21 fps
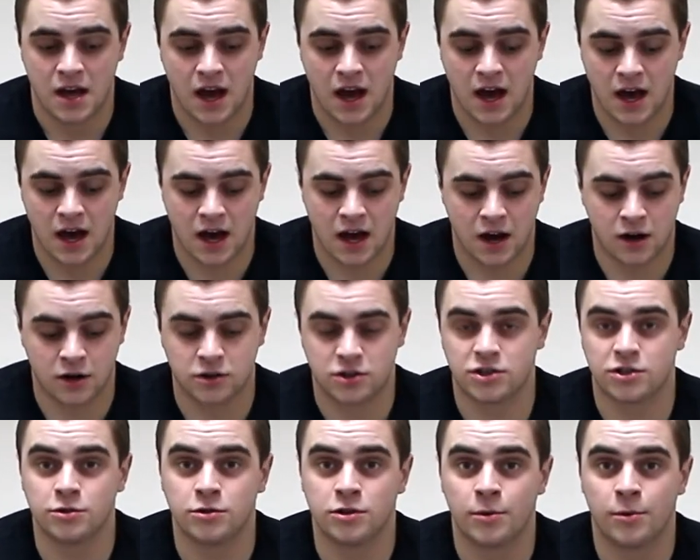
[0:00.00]
are
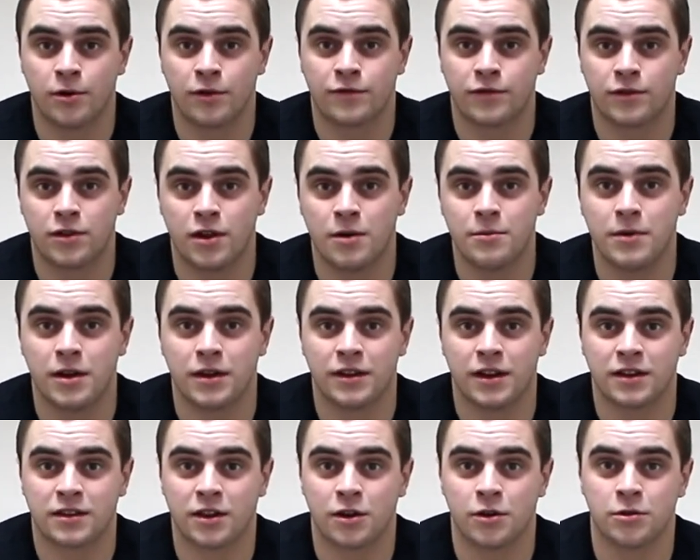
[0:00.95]
suitable for them and
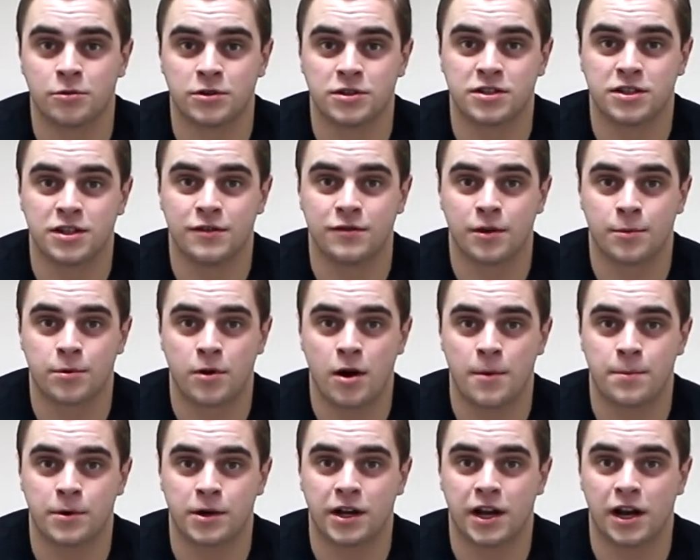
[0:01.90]
that they'll receive the
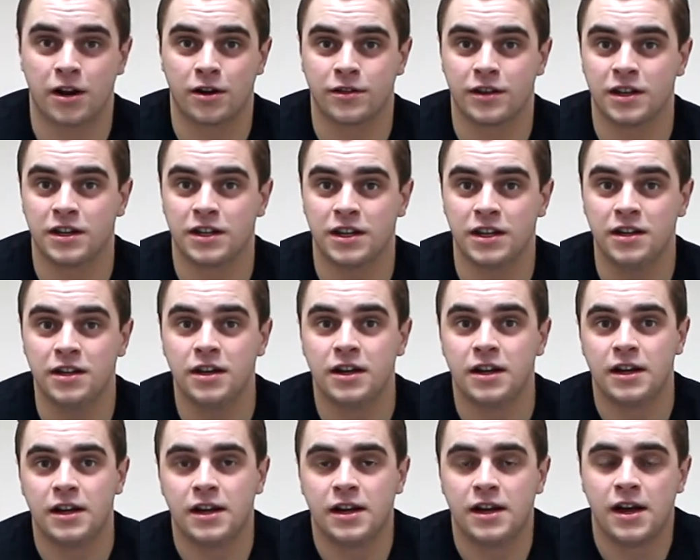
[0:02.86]
proper care they need.
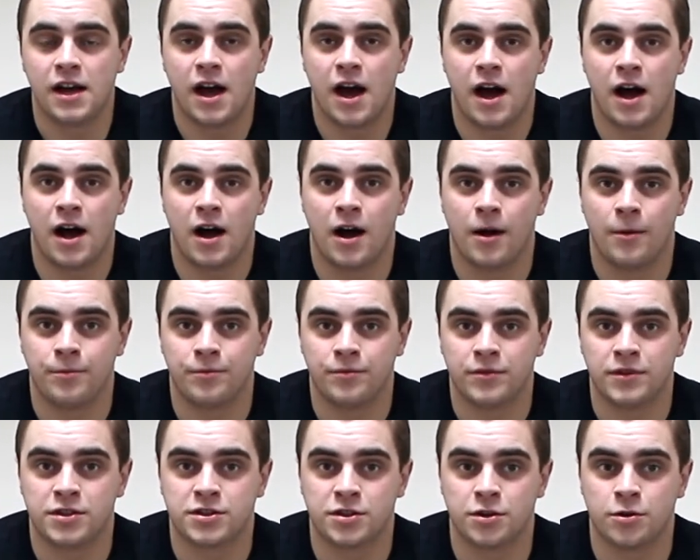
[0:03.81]

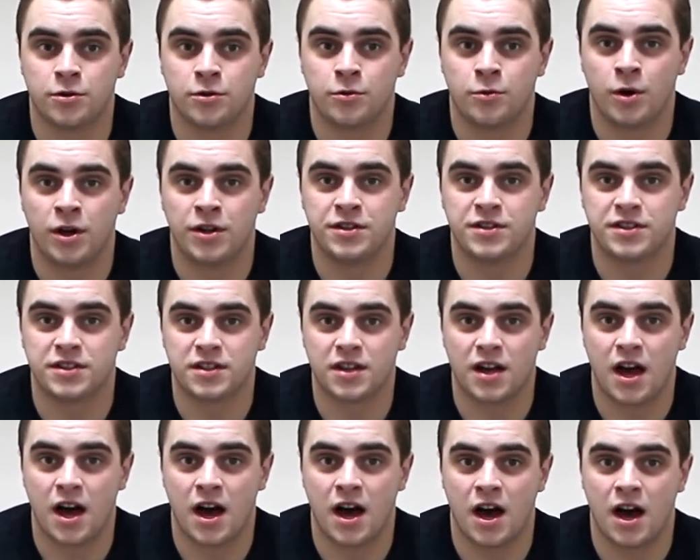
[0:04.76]
So once
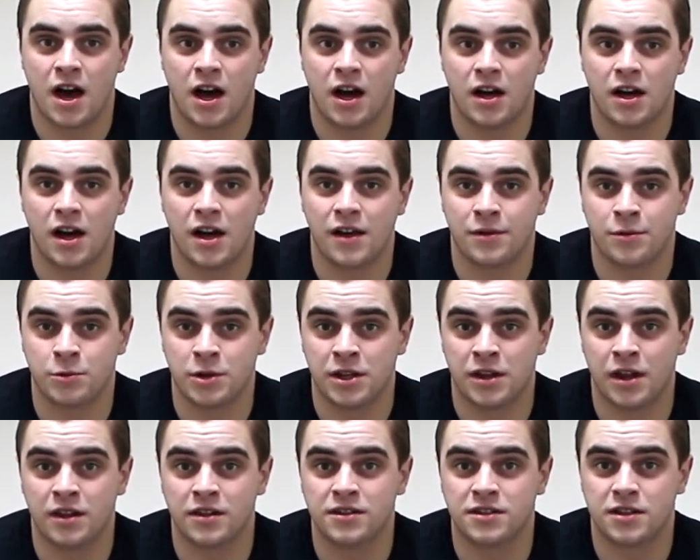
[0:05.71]
we
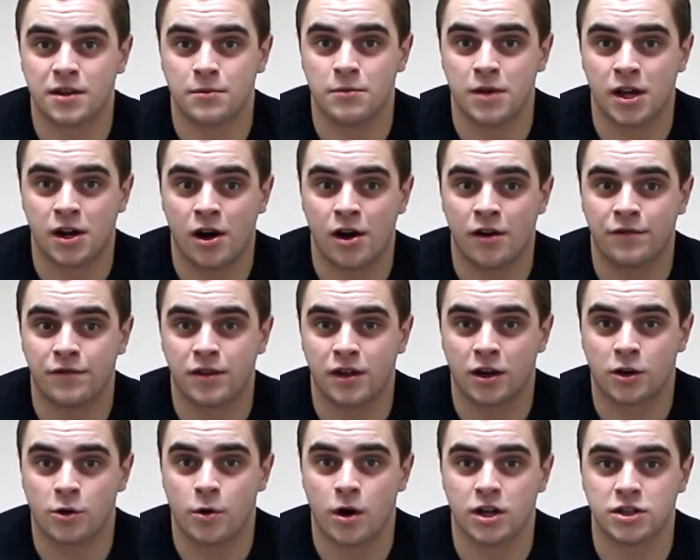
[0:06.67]
then submit off
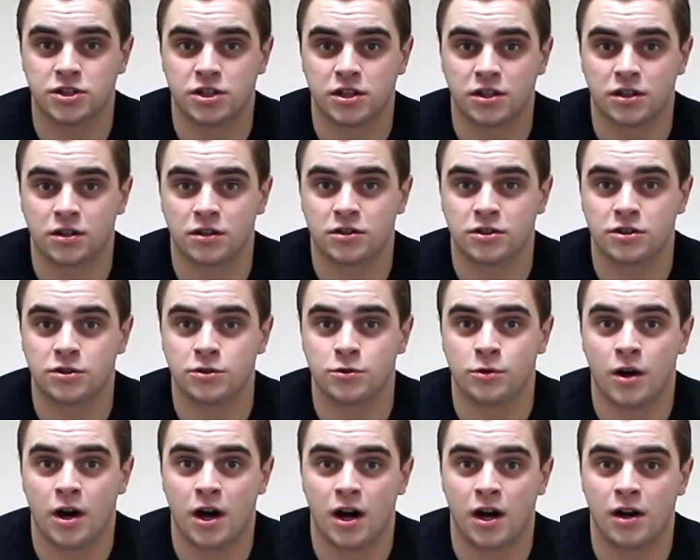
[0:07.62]
the questionnaire
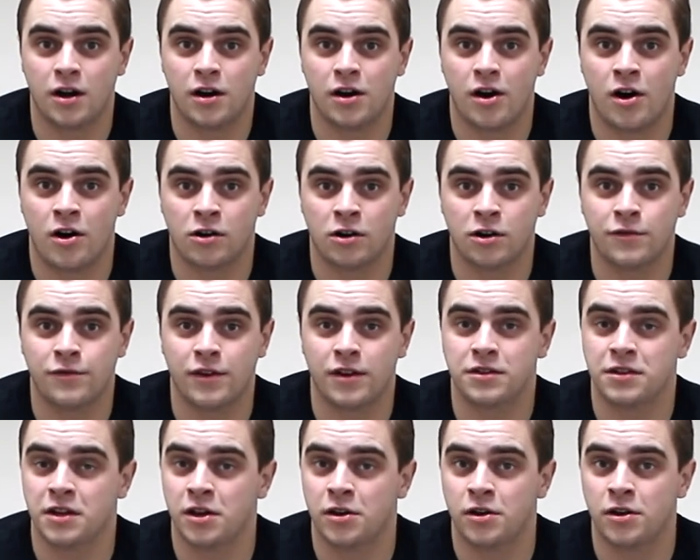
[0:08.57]
to ARF,
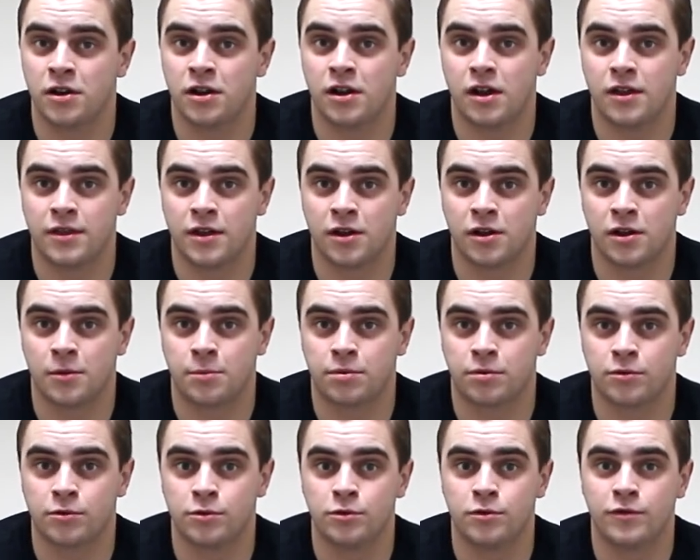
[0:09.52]
and they'll
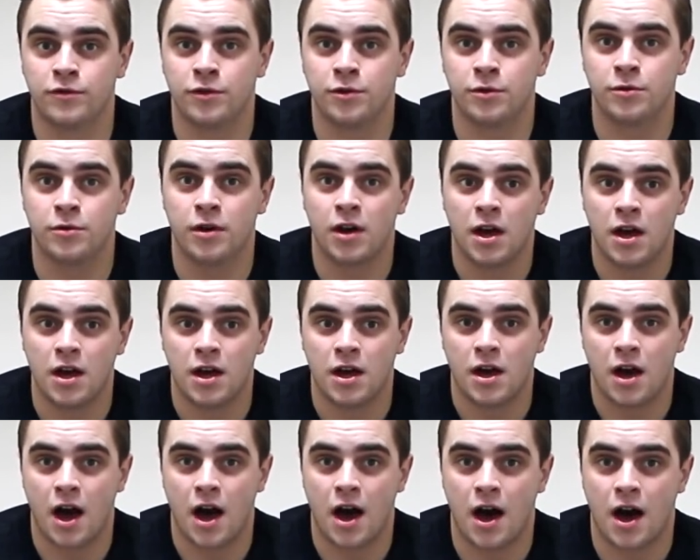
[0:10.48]
approve you
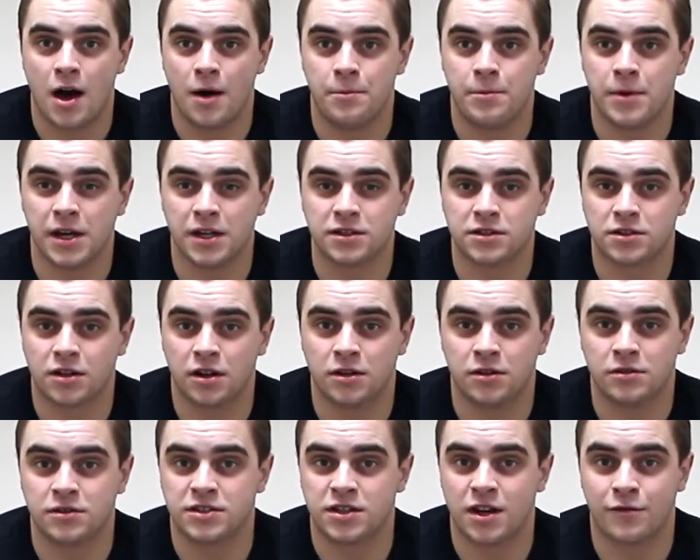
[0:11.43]
based
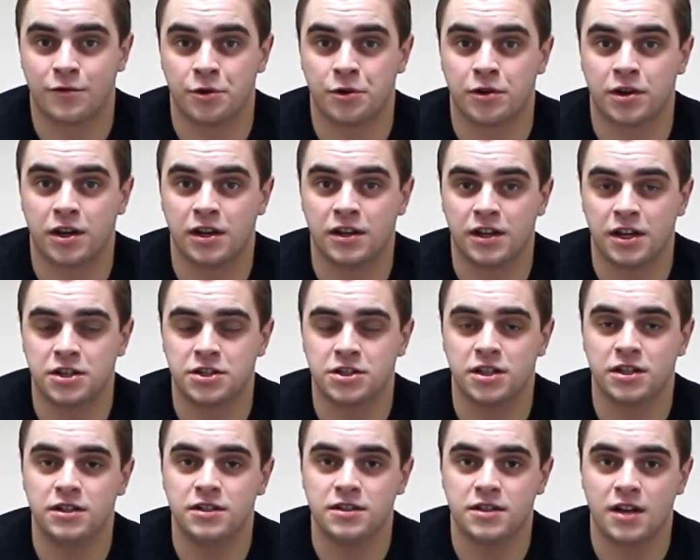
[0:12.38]
on several
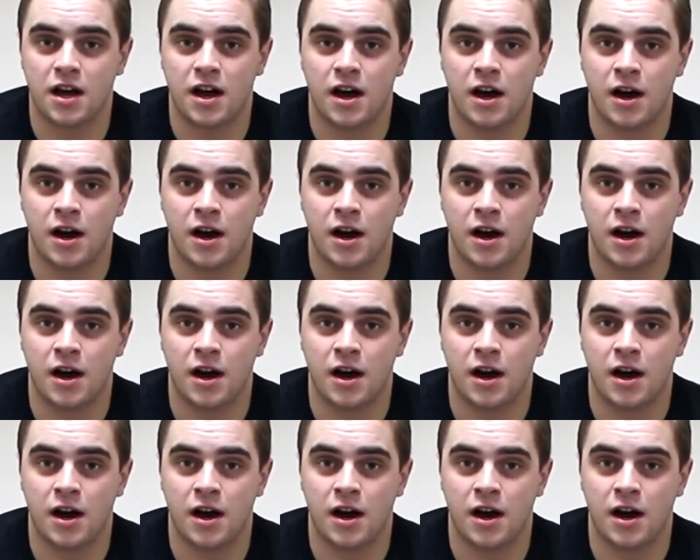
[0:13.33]
conditions.